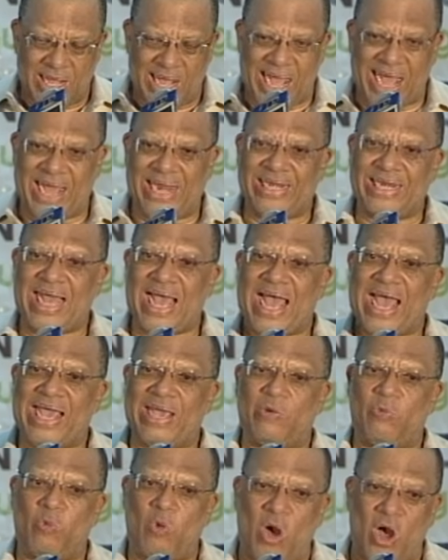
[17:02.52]
And I
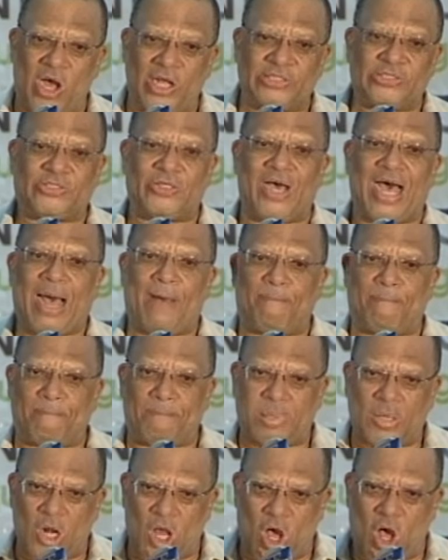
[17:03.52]
want to
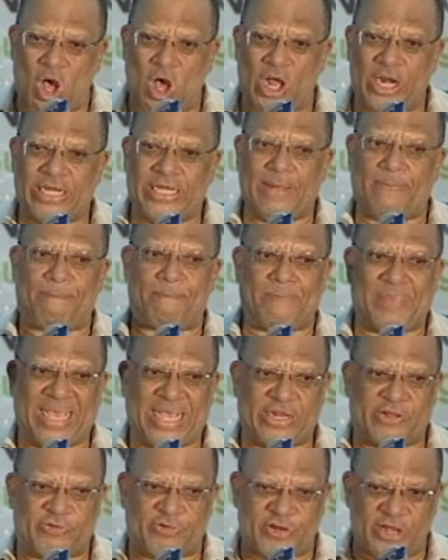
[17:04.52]
applaud the
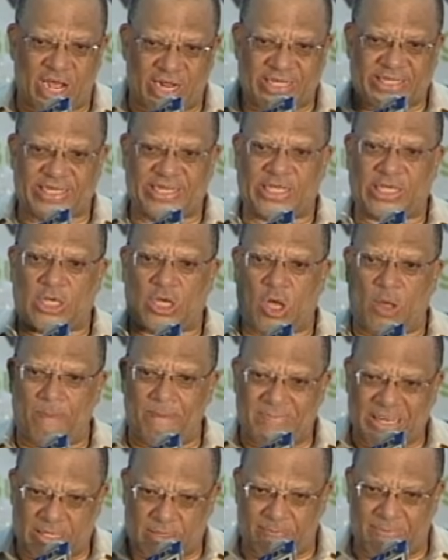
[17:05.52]
patriotic
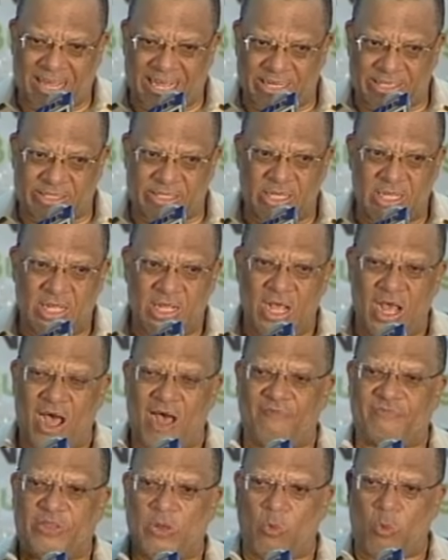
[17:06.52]
commitment
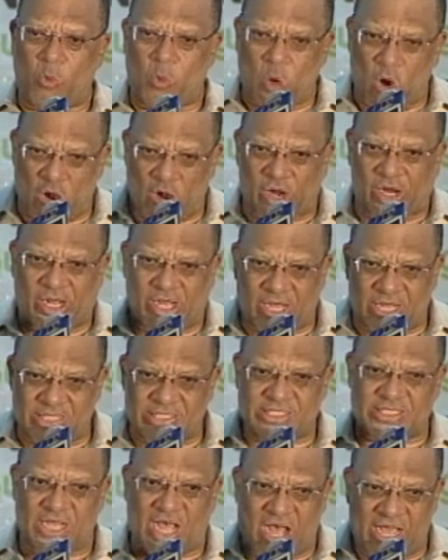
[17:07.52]
of the
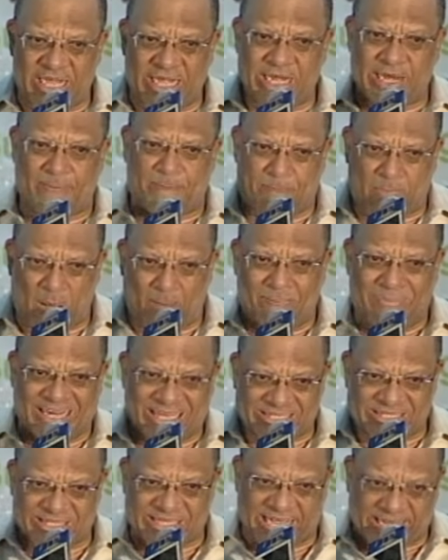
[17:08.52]
workers in the
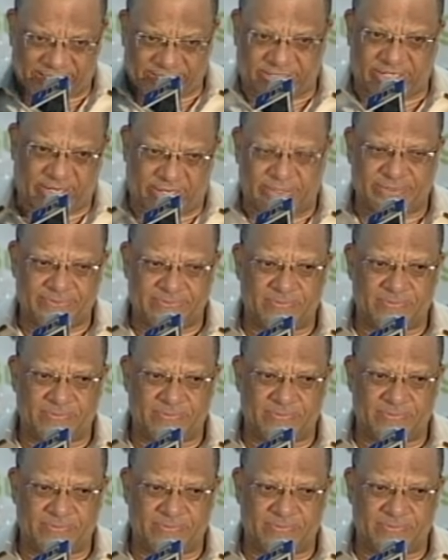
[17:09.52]
public sector